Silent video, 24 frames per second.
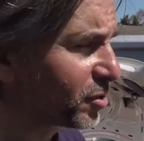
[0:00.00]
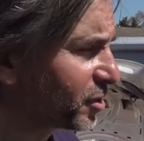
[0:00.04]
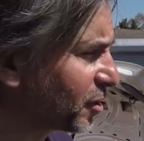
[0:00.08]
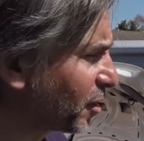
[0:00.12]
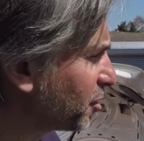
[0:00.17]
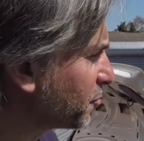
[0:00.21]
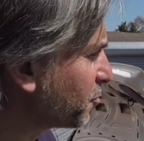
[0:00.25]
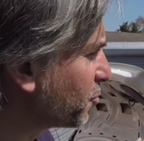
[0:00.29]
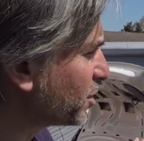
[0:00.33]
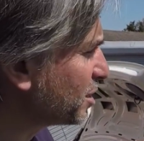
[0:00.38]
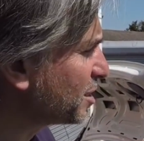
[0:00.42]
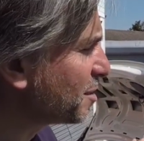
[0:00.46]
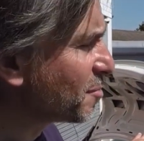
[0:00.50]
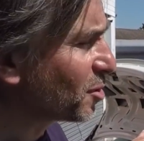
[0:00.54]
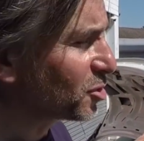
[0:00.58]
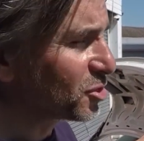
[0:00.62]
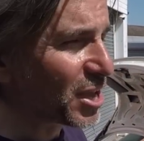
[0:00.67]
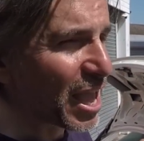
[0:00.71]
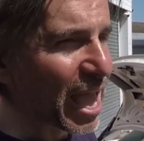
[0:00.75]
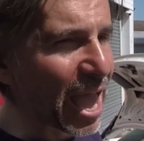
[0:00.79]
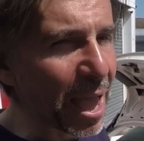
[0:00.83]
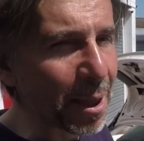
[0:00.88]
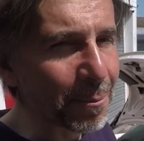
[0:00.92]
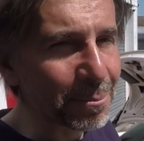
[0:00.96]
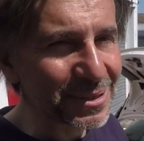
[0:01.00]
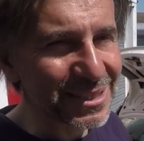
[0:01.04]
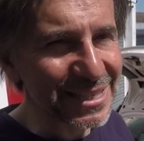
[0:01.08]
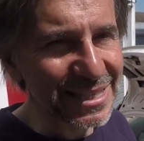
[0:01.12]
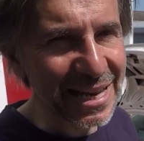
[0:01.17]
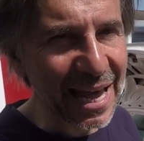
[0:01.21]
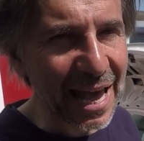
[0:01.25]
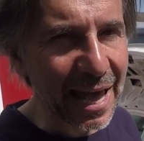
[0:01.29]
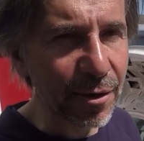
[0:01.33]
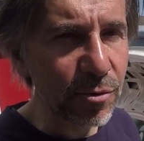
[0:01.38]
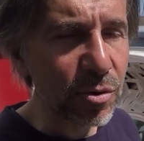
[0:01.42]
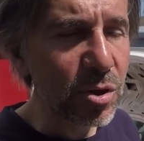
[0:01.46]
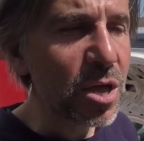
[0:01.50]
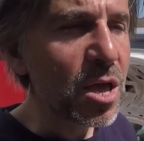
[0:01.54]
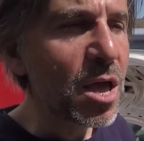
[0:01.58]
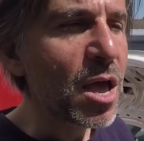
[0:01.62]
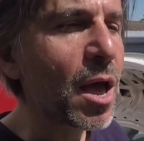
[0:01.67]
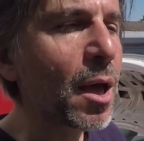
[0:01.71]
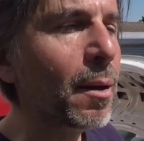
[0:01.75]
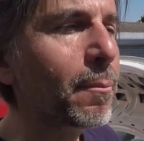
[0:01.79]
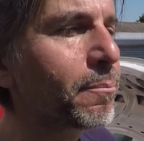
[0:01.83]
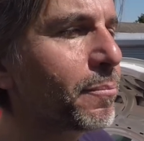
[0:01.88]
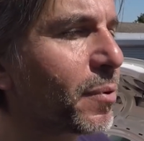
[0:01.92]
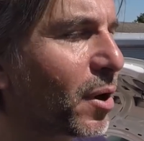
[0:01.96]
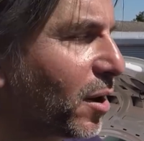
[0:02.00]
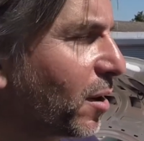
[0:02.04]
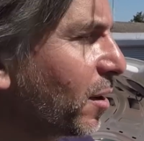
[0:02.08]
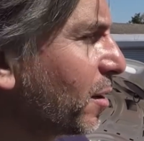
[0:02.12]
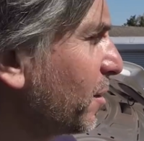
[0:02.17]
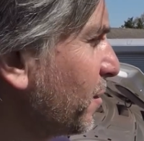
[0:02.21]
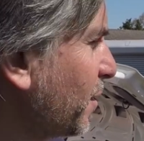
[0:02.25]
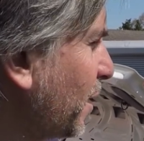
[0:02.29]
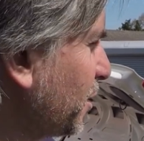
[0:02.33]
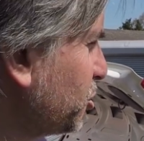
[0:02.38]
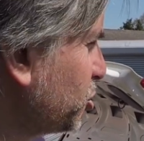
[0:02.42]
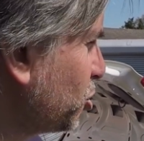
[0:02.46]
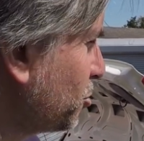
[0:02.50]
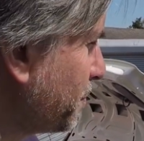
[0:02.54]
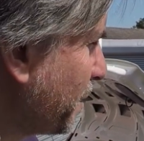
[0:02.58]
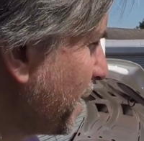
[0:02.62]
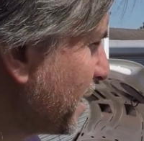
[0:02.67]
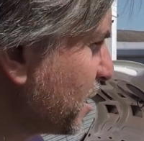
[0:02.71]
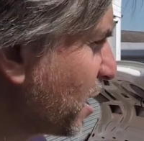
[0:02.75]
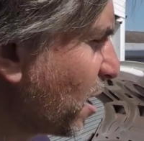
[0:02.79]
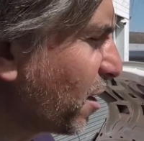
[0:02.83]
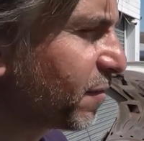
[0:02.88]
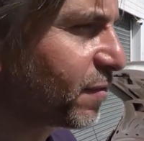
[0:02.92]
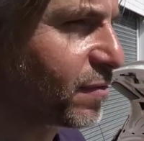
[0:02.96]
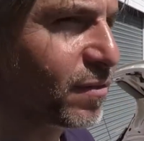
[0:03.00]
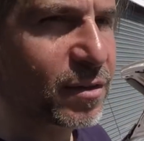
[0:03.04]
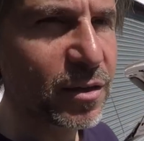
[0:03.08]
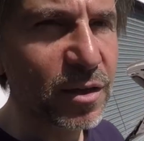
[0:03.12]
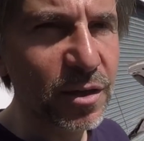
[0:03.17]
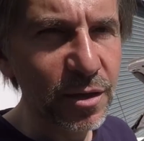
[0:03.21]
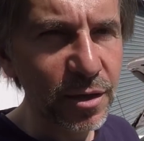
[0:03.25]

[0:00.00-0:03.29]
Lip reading: So it's pretty much empty now, but there should be enough